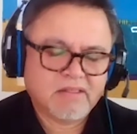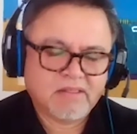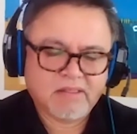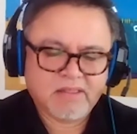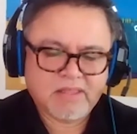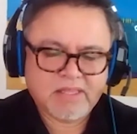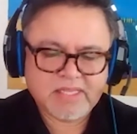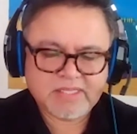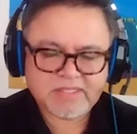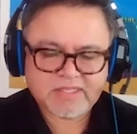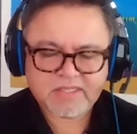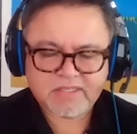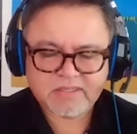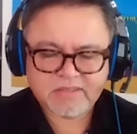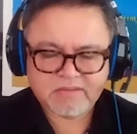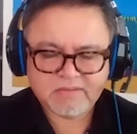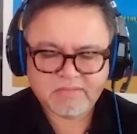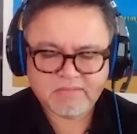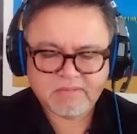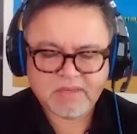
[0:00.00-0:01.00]

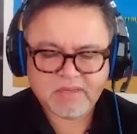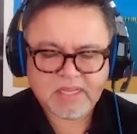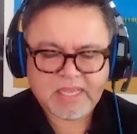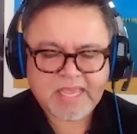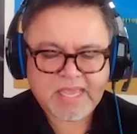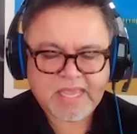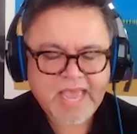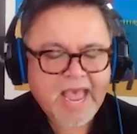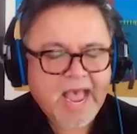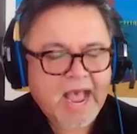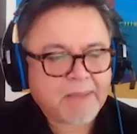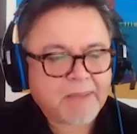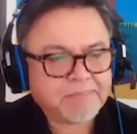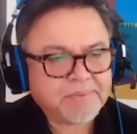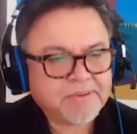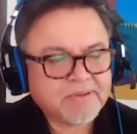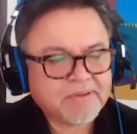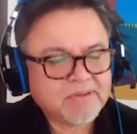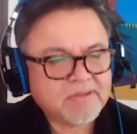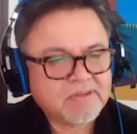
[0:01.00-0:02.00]
this gap
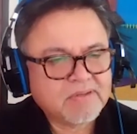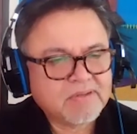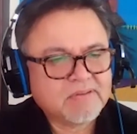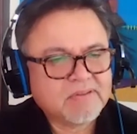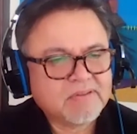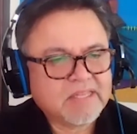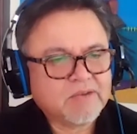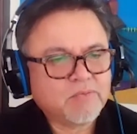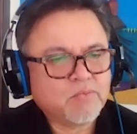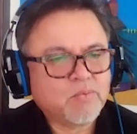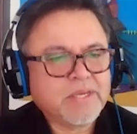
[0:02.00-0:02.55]
that